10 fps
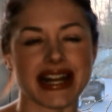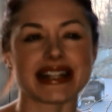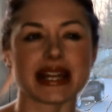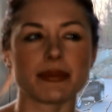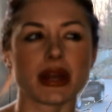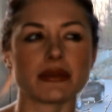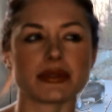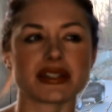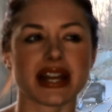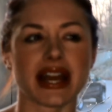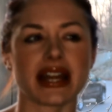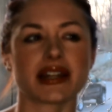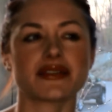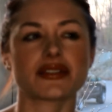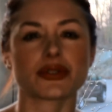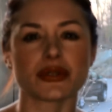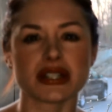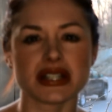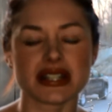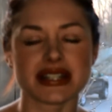I like primers that kind of soak
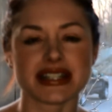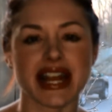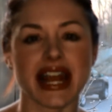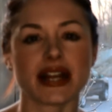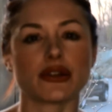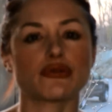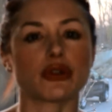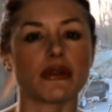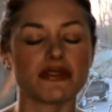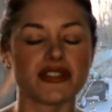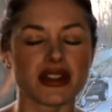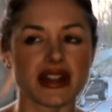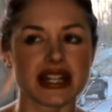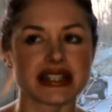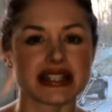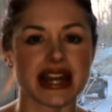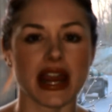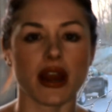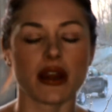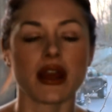into the skin. You don't feel that it's
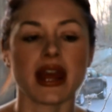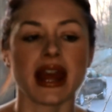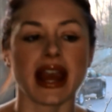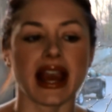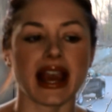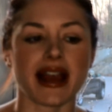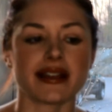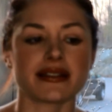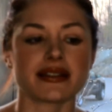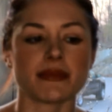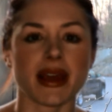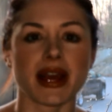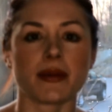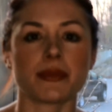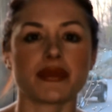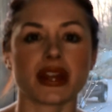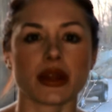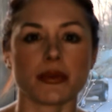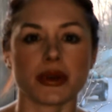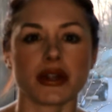there, and the makeup that
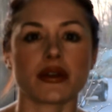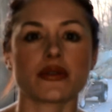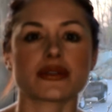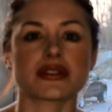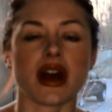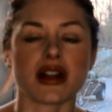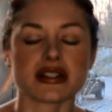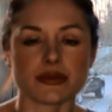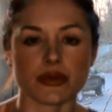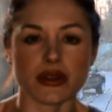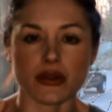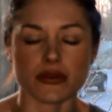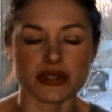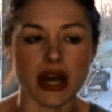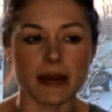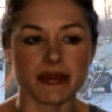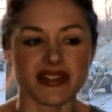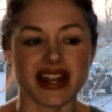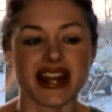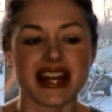you put goes on smoothly over top of
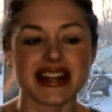it.